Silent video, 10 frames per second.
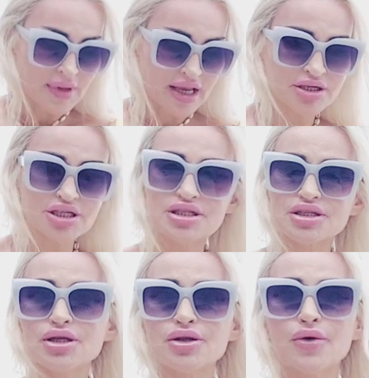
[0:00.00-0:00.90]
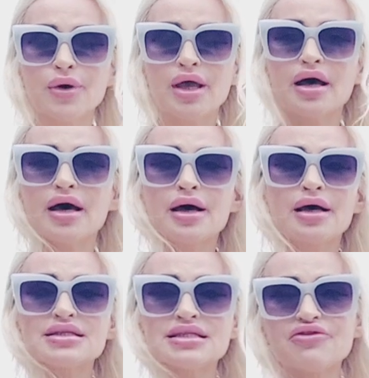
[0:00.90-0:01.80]
and just you know
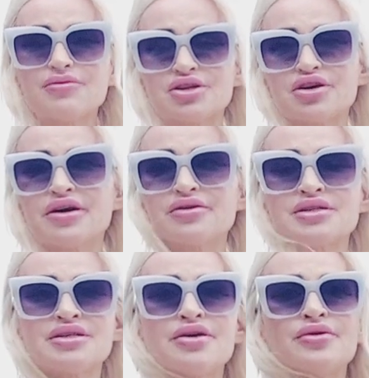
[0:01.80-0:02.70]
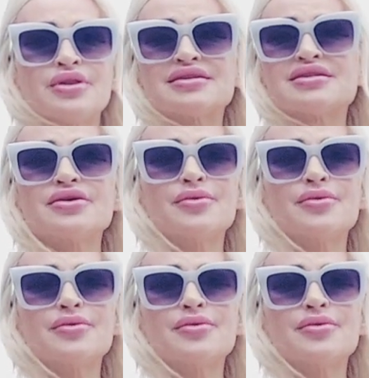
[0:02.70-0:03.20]
uh, self-betrayal too that's so